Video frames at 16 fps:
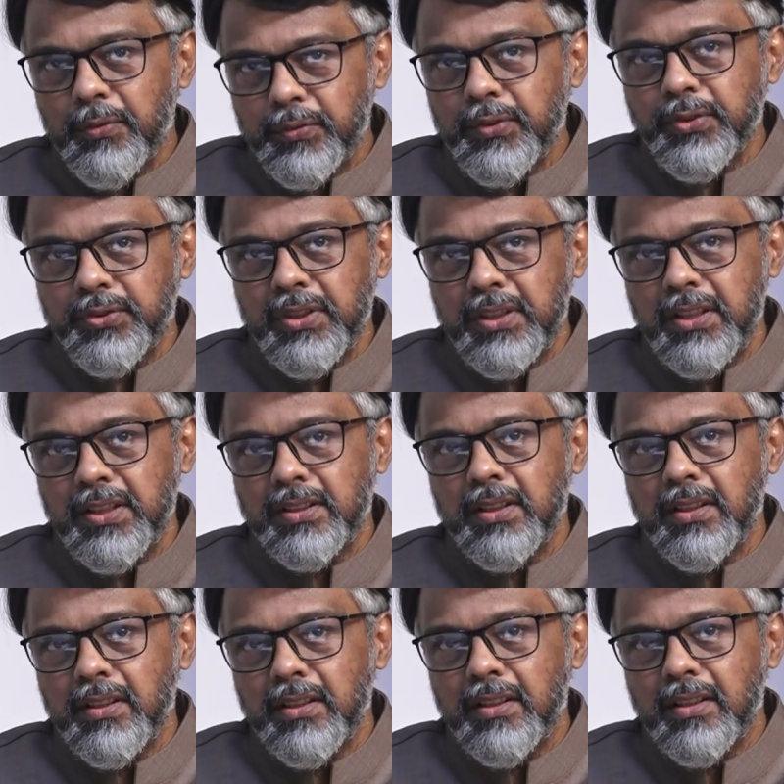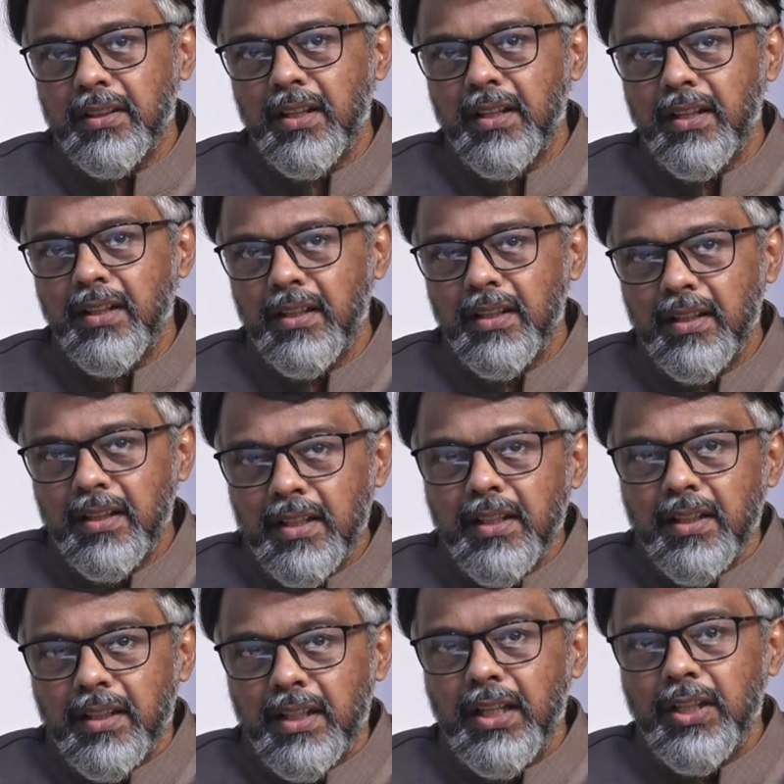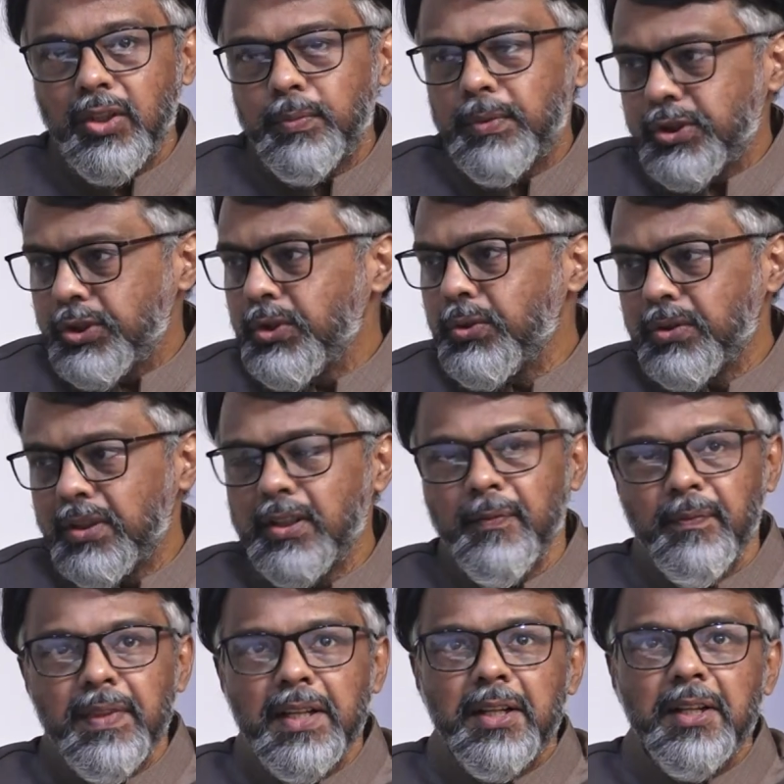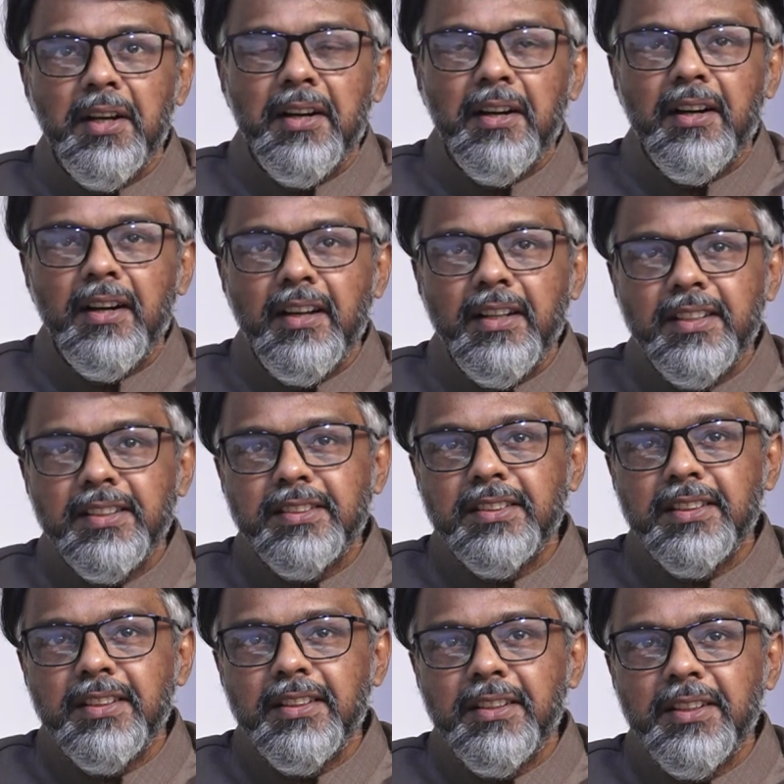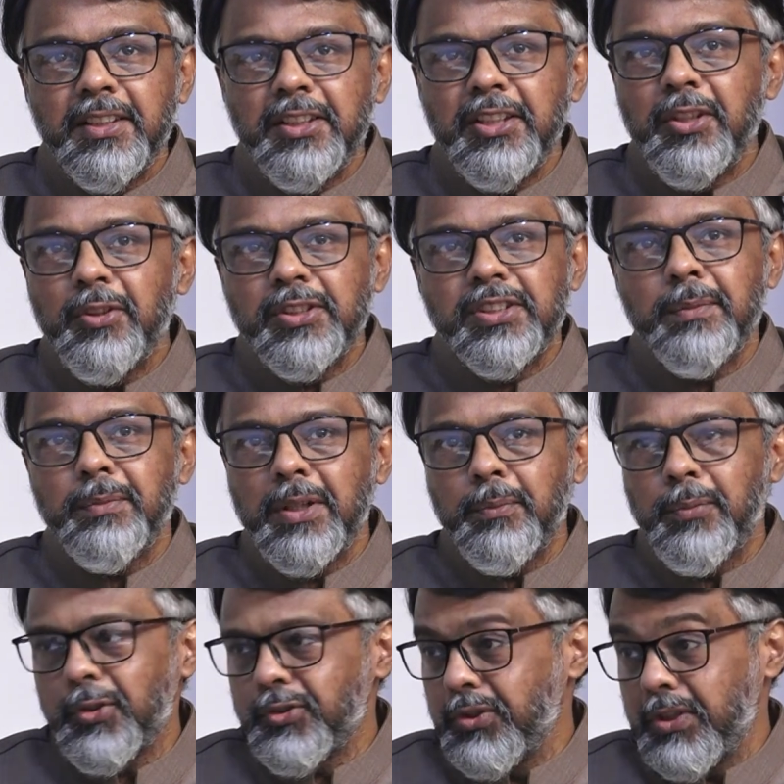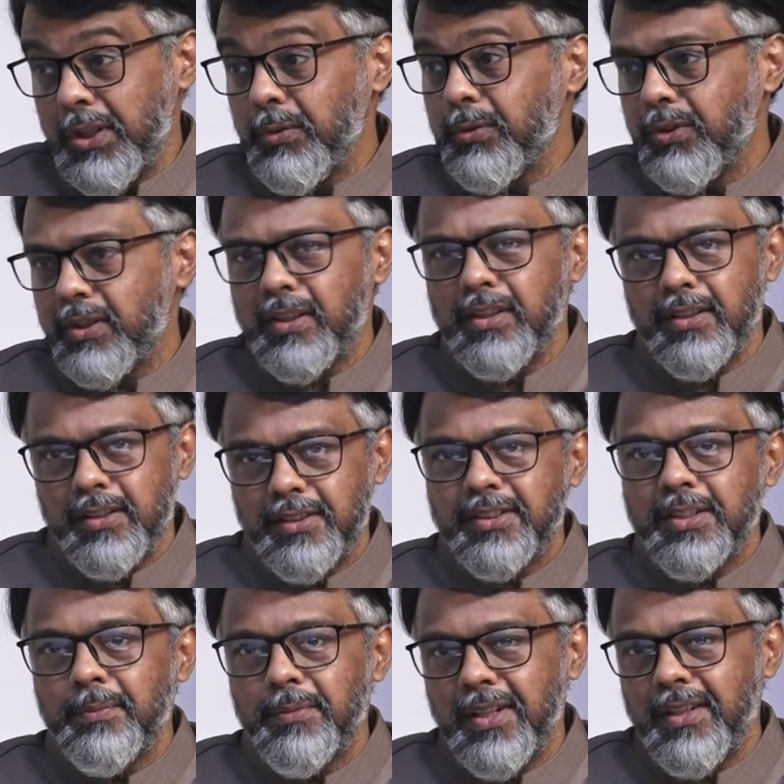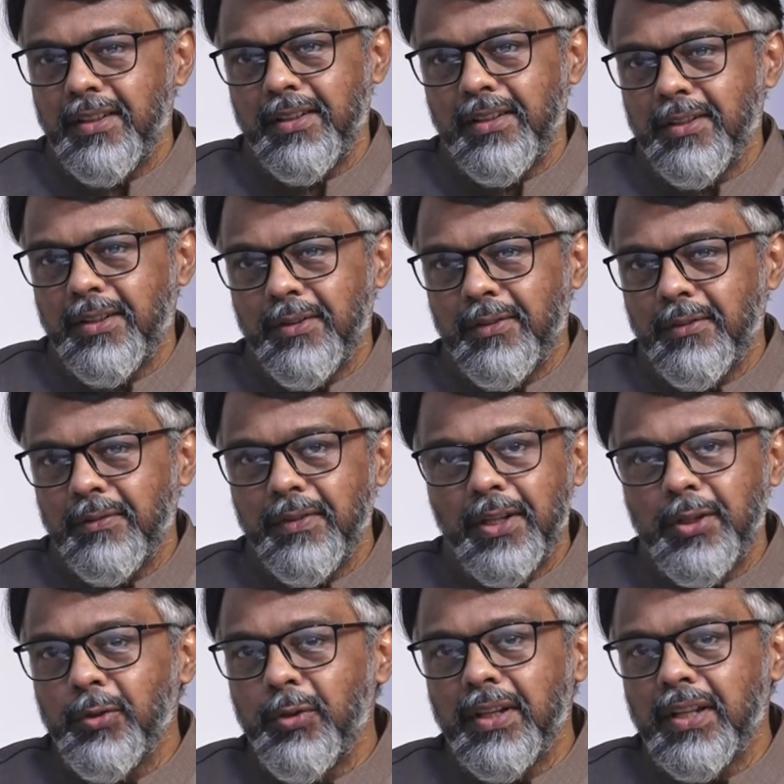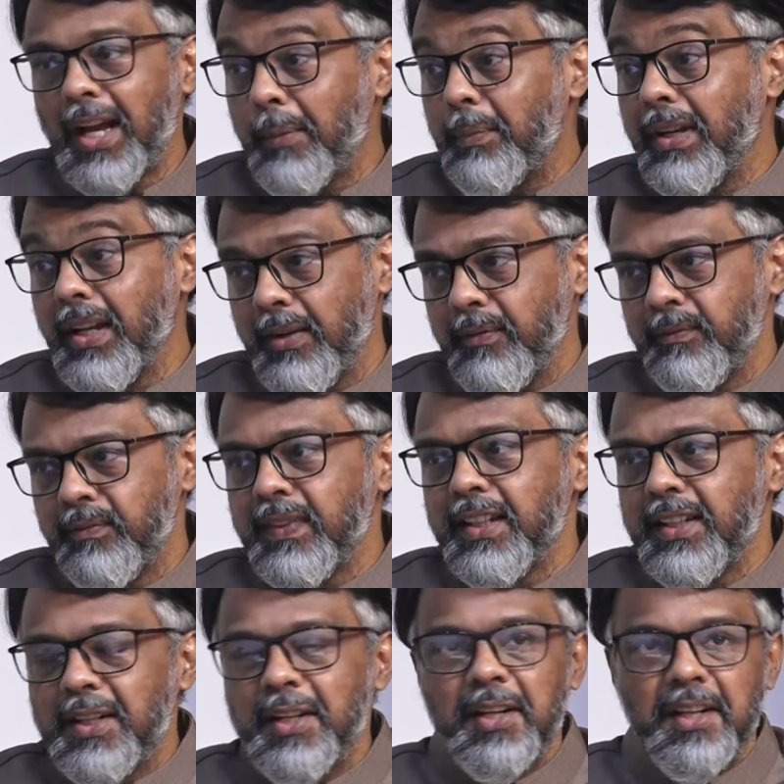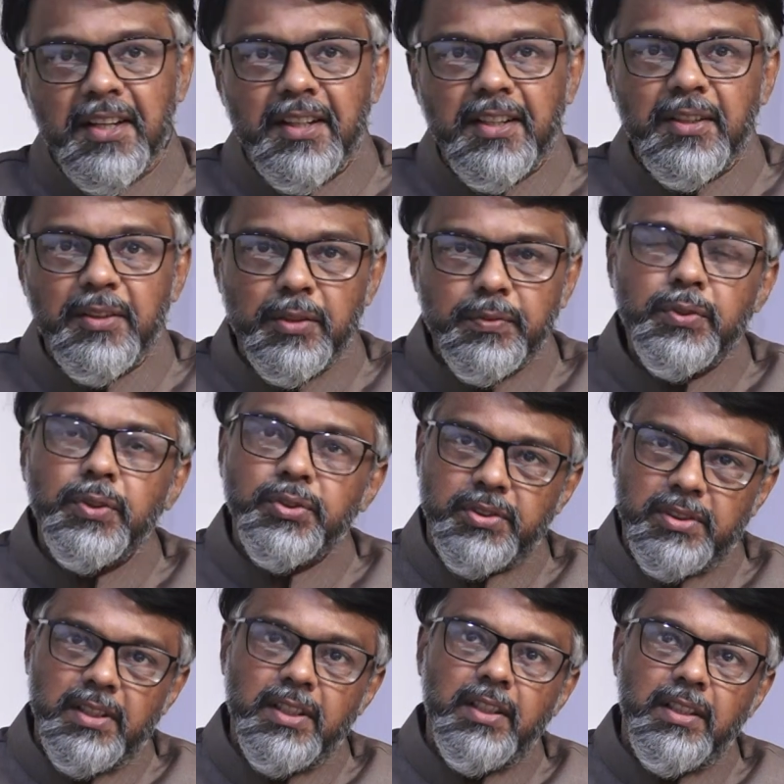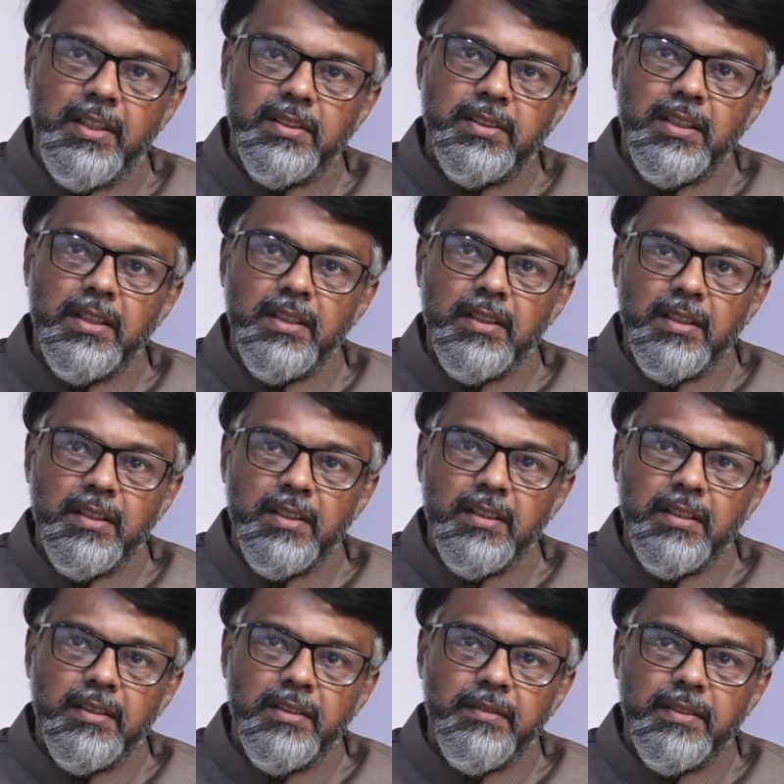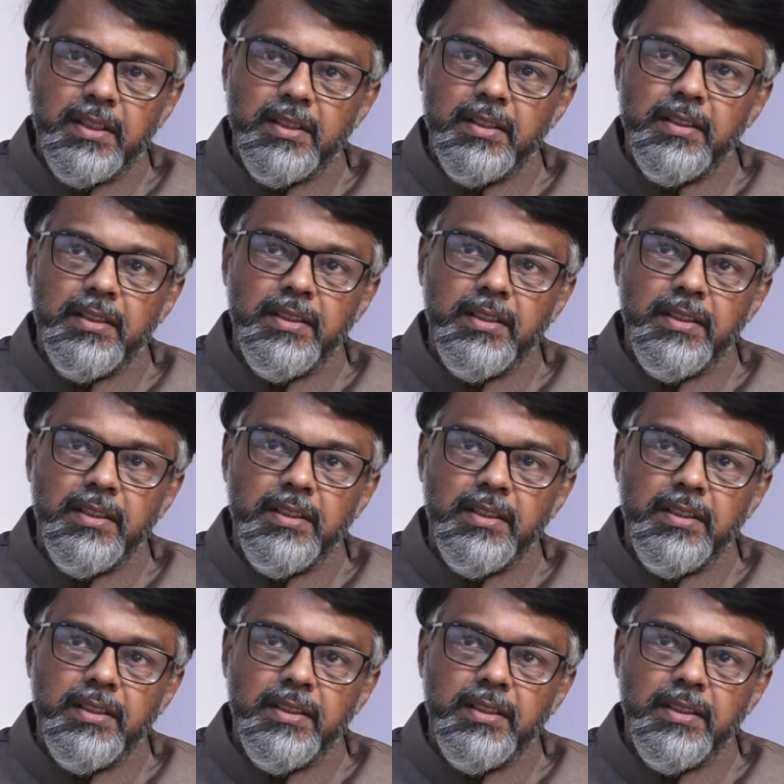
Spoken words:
course it is regarding a creative pursuit. It denotes something positive or something we are doing happily. Of course, it is a work